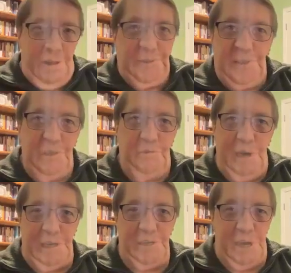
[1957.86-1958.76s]
I see is
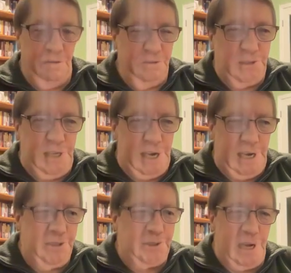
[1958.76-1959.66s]
wreckage. I don't see
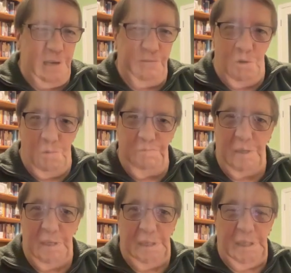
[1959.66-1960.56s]
any sign of hope
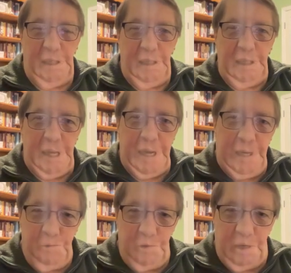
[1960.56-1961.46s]

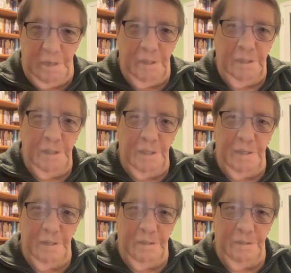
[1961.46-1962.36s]
anywhere.
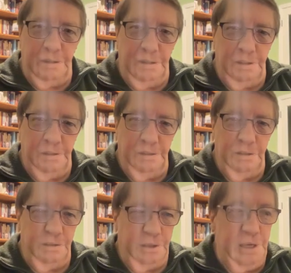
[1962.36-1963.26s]

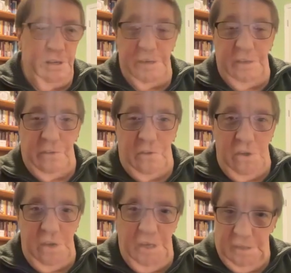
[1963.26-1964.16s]
Here in
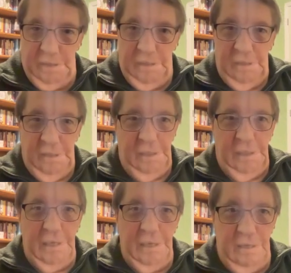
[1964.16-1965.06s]
Illinois,
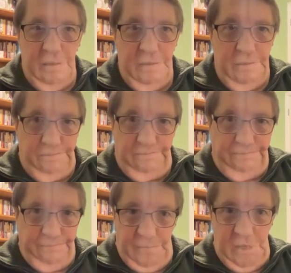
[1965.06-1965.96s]

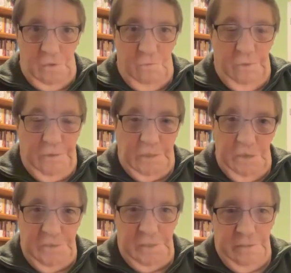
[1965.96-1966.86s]
with the
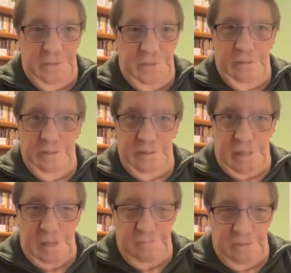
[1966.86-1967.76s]
country, there's a
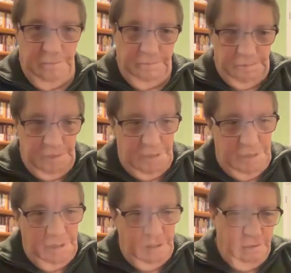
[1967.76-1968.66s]
couple of
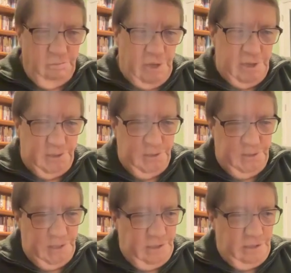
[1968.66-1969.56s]
places
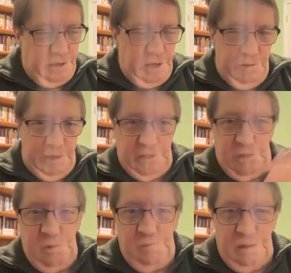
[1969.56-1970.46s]
that, I don't want to get
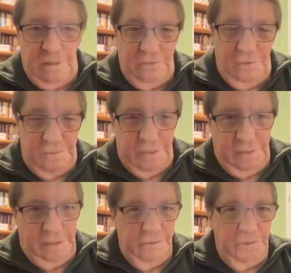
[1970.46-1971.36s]
too political, but
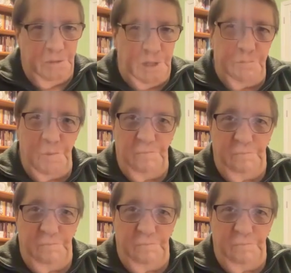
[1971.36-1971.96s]
there's a couple.